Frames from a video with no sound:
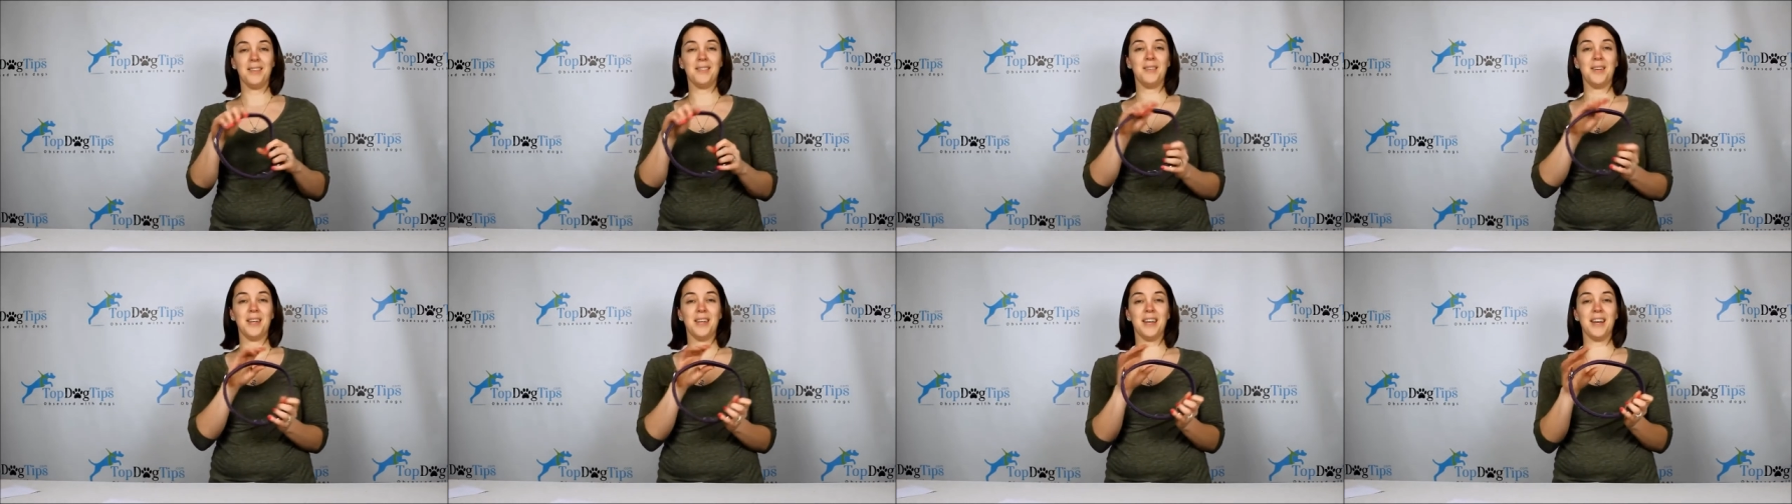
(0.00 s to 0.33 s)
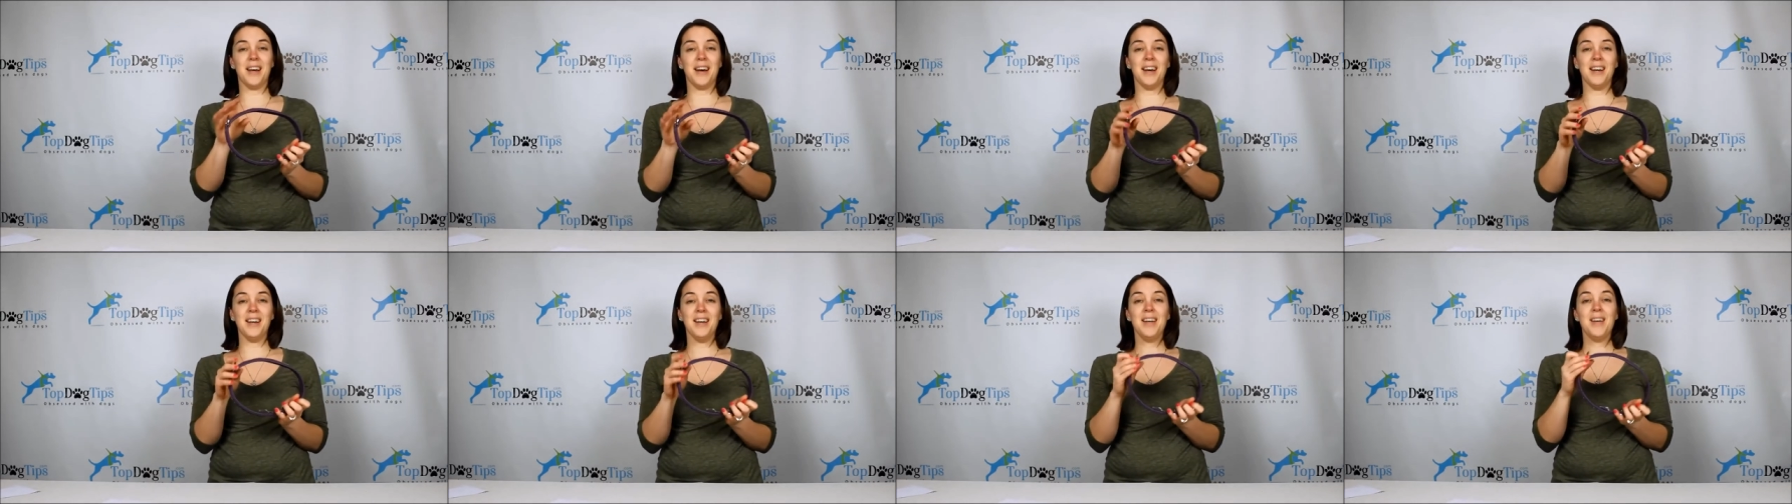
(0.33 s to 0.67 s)

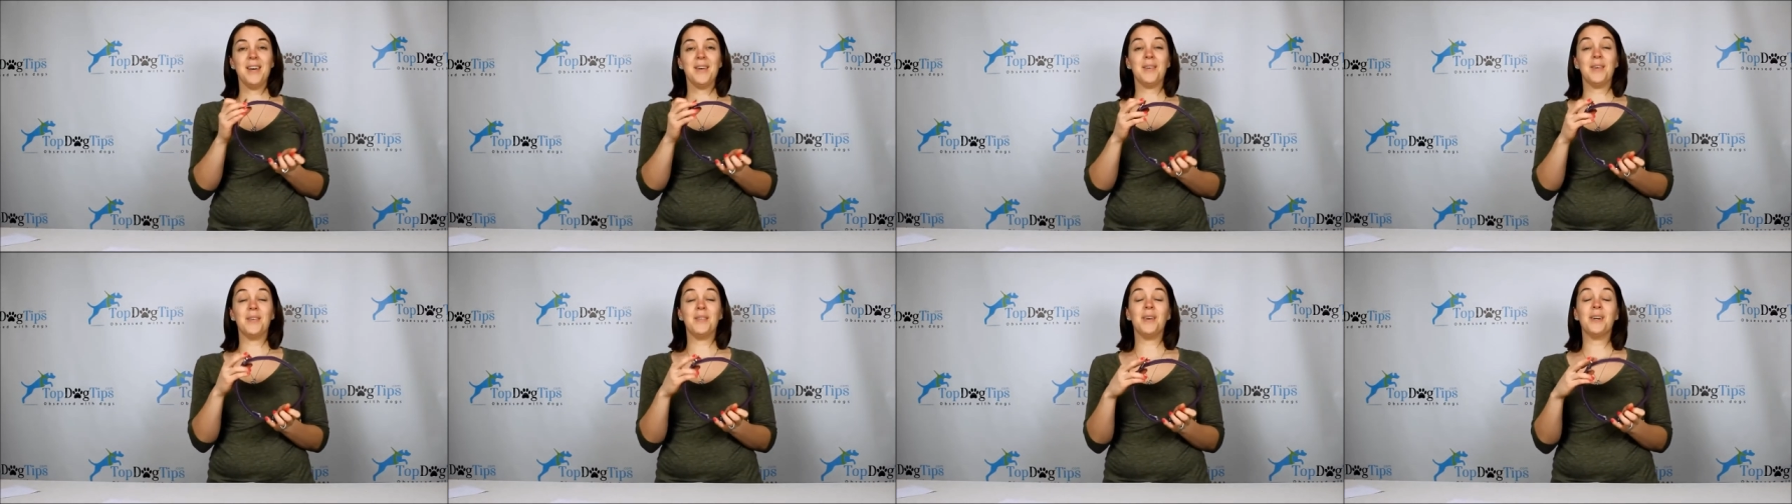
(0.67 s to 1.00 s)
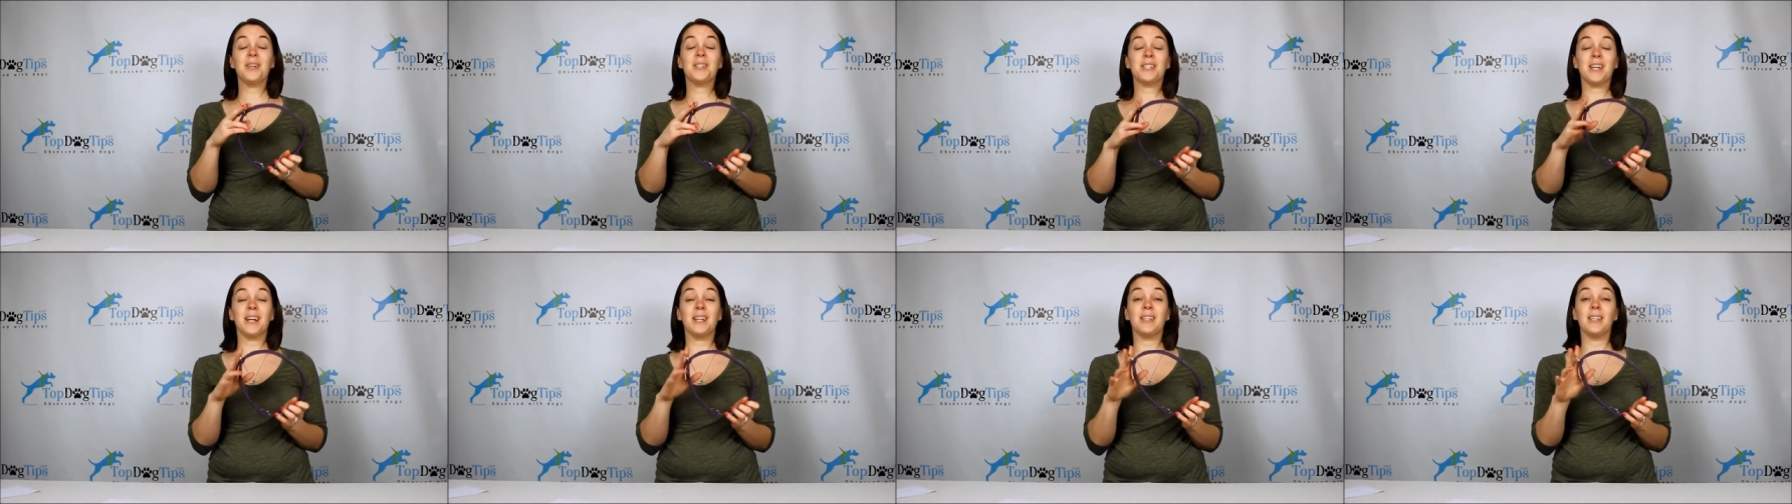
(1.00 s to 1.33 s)
we've
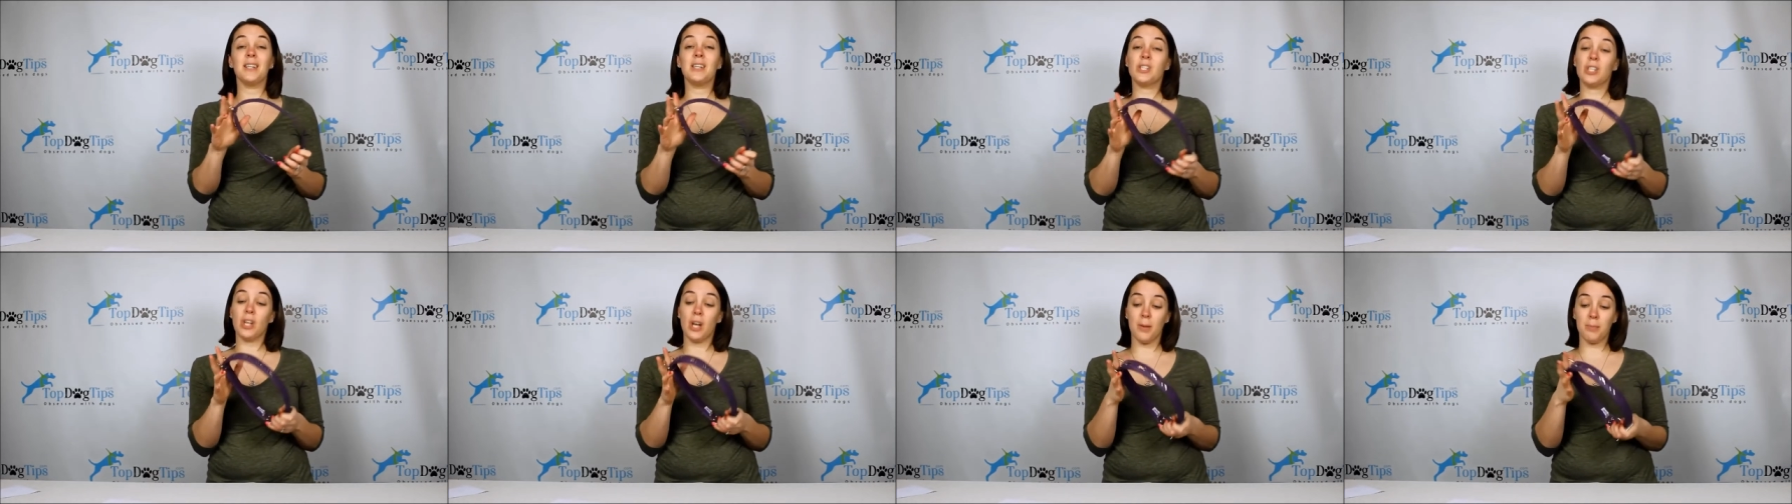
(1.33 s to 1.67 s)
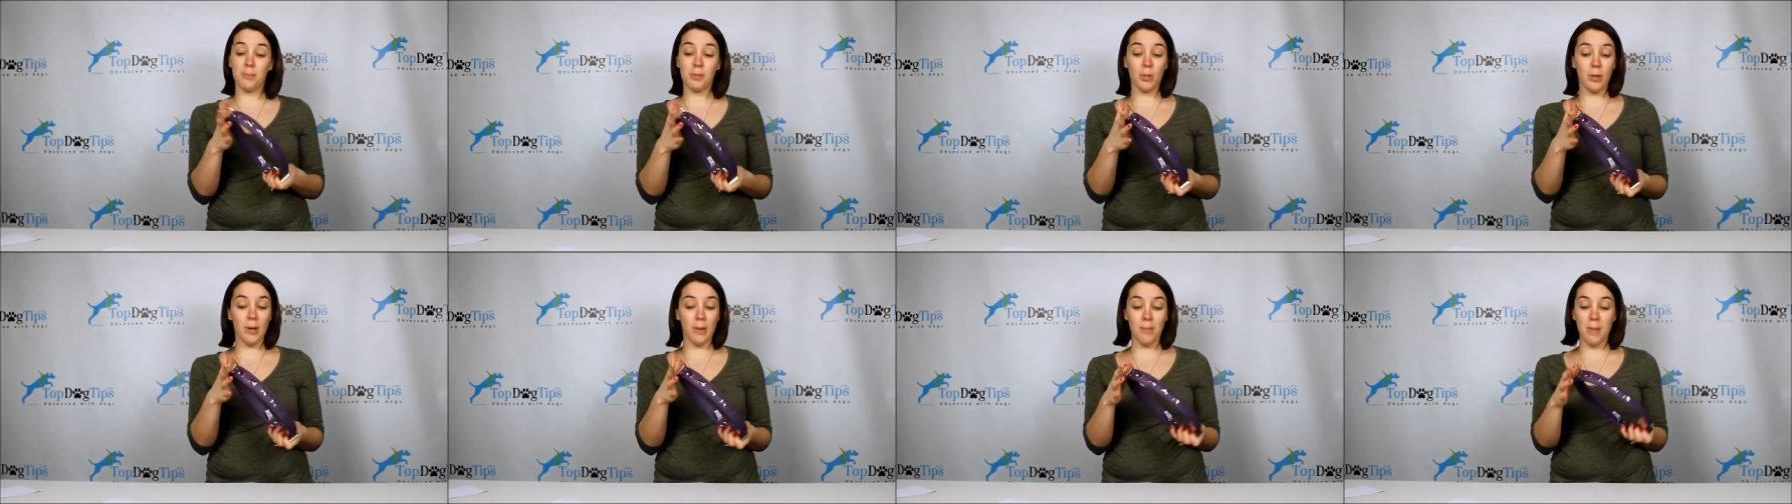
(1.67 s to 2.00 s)
hooked a leash
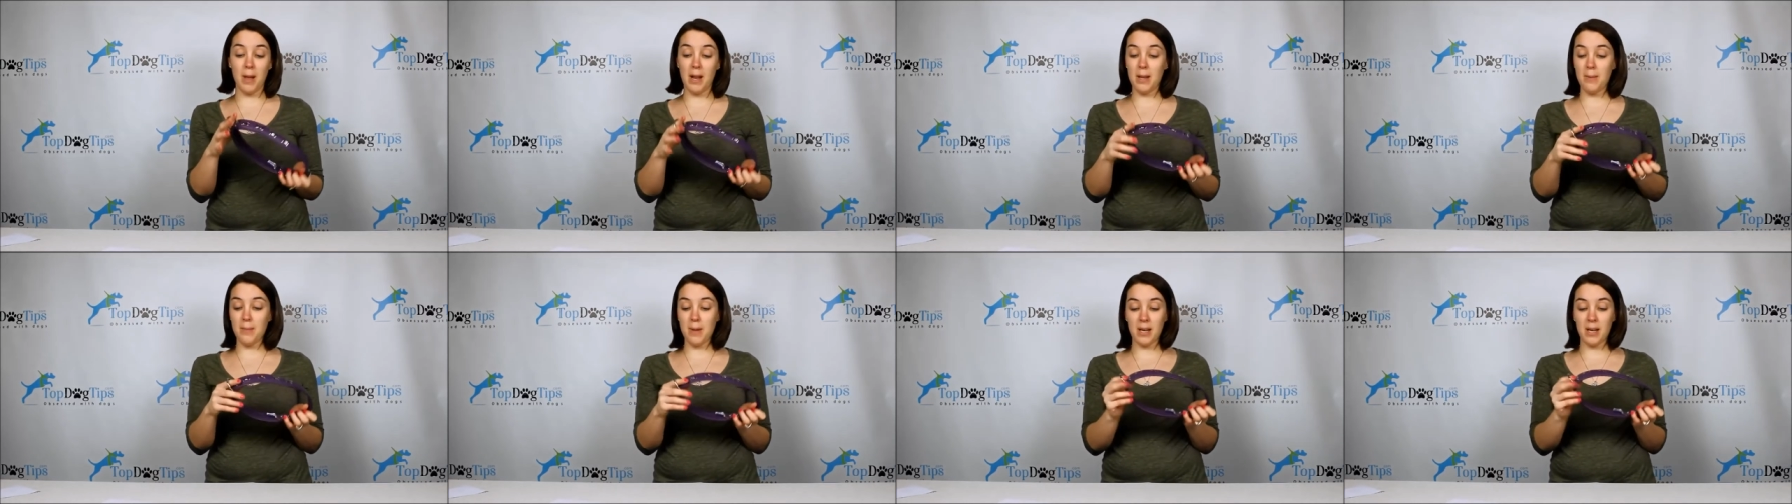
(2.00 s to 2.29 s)
up to it many,